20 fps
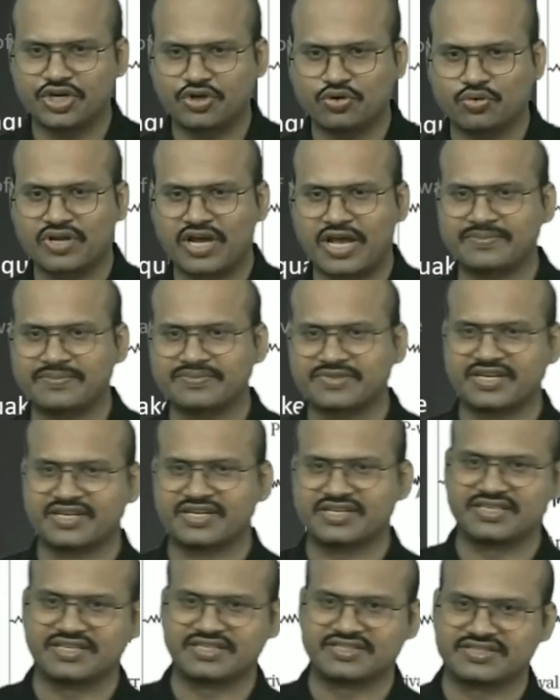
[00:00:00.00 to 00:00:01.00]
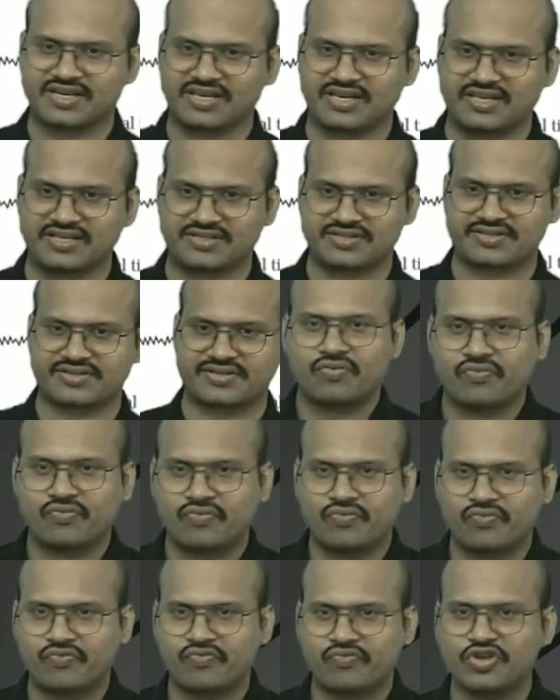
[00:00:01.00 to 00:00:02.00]
times energy is released.
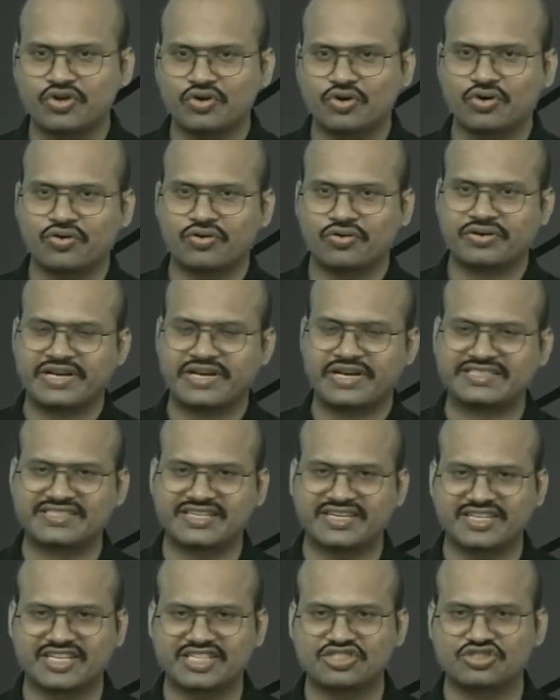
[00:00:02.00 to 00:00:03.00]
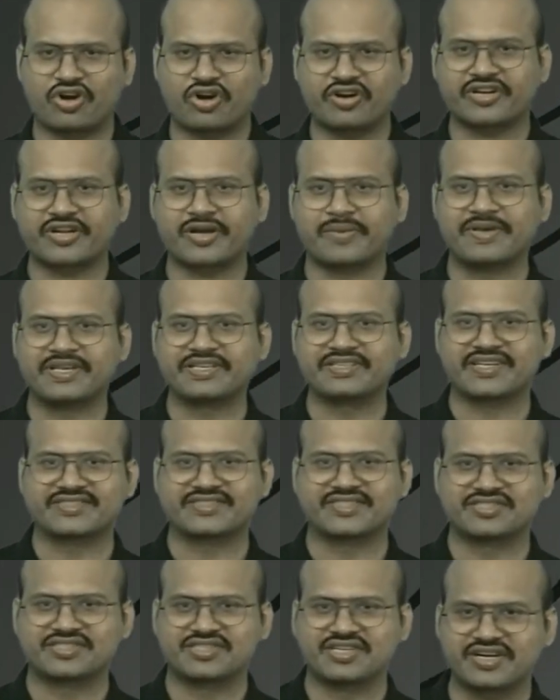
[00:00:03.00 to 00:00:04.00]
We know that certain shortcomings
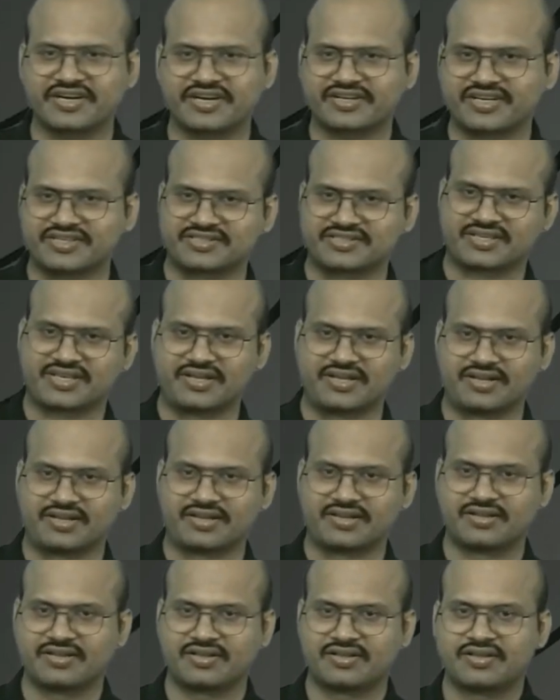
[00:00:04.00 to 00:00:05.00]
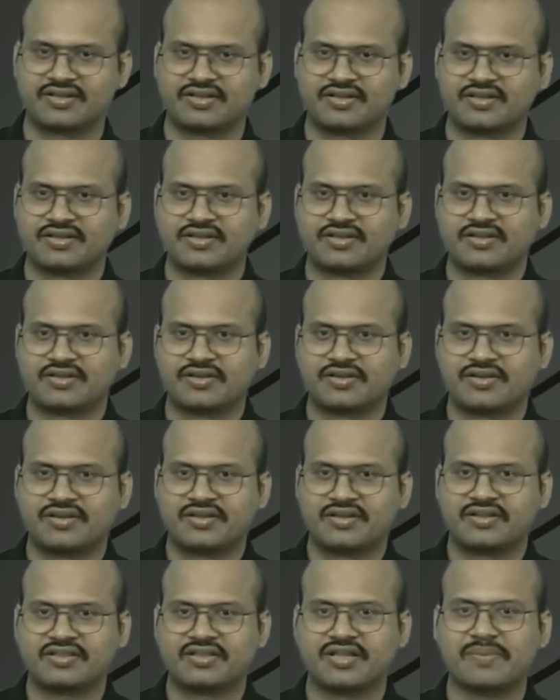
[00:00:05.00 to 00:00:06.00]
exist in Richter scale.
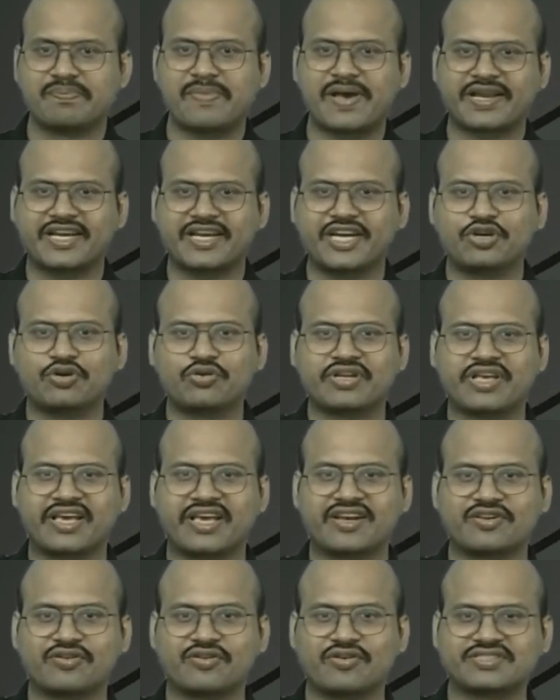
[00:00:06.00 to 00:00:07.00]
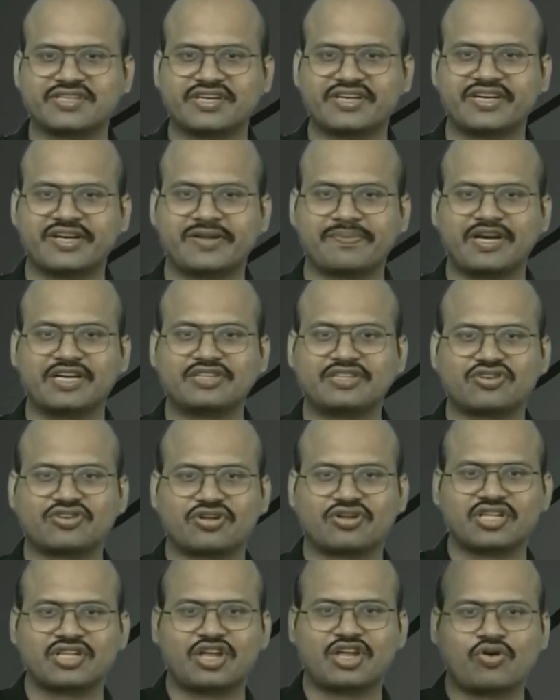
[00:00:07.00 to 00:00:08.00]
The magnitude calculation depends
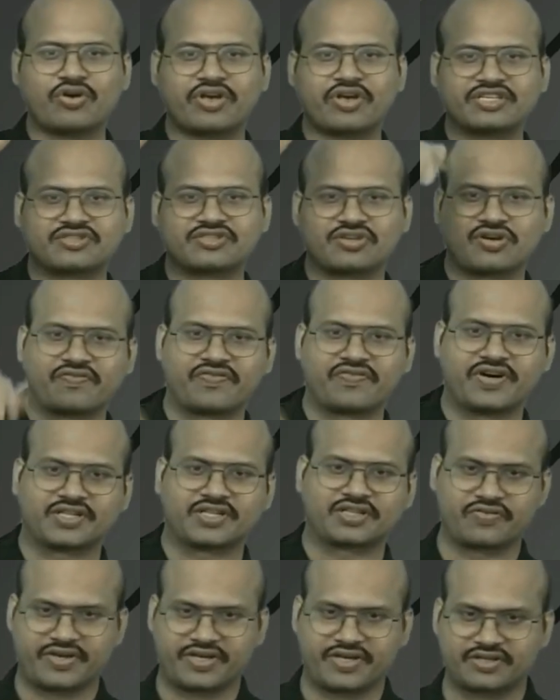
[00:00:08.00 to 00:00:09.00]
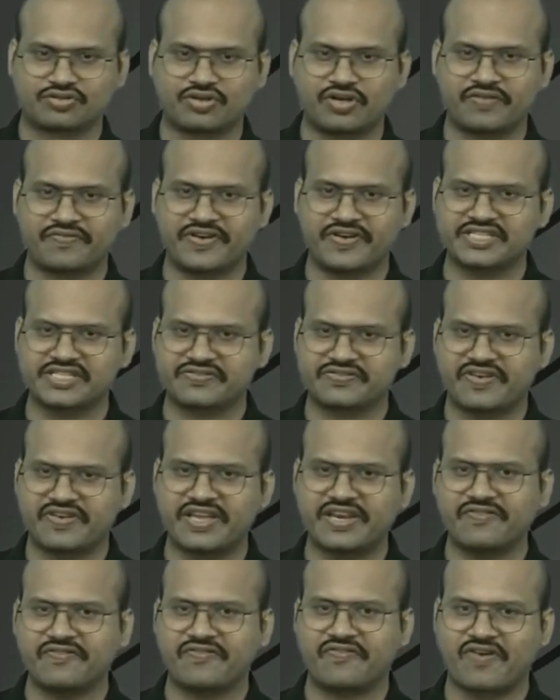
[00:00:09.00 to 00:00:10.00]
on the location of earthquake. So if it is
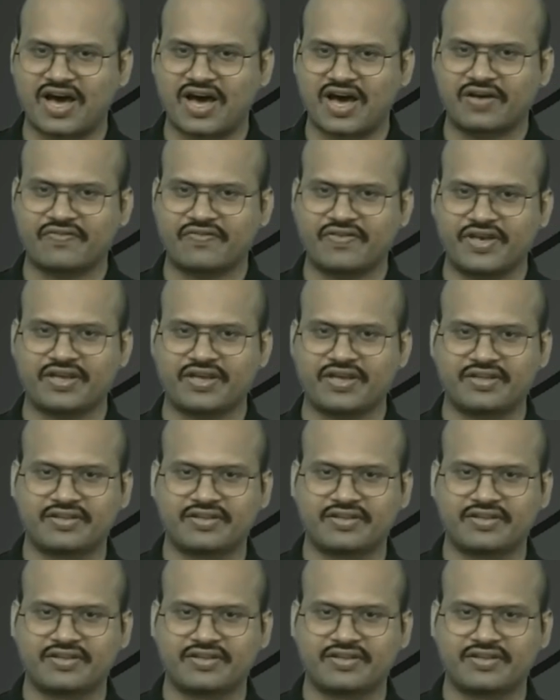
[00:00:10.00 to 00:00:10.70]
very far away,